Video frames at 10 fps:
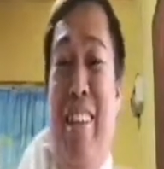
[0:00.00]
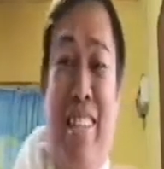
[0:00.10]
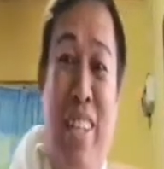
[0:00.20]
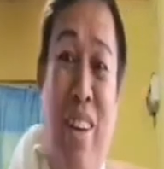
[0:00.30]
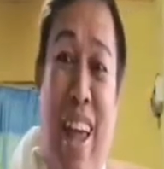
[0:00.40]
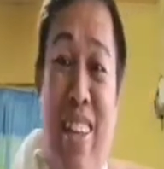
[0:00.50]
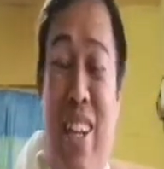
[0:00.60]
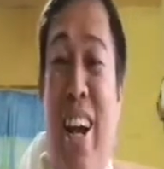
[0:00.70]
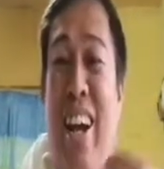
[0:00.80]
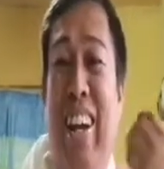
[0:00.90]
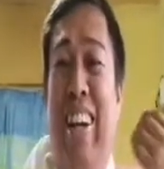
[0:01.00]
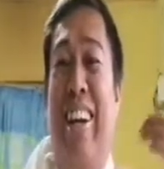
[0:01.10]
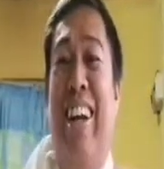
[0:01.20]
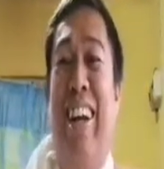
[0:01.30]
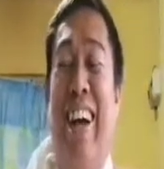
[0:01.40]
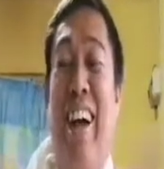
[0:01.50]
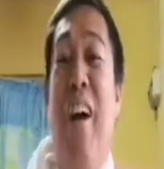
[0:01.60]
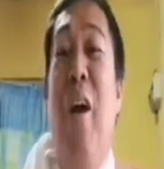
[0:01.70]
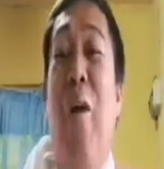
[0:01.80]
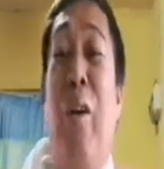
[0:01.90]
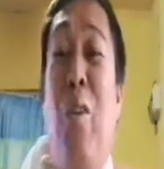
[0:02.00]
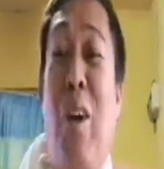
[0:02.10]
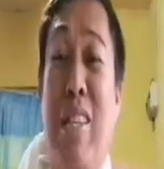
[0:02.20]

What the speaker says: So later, huwag ko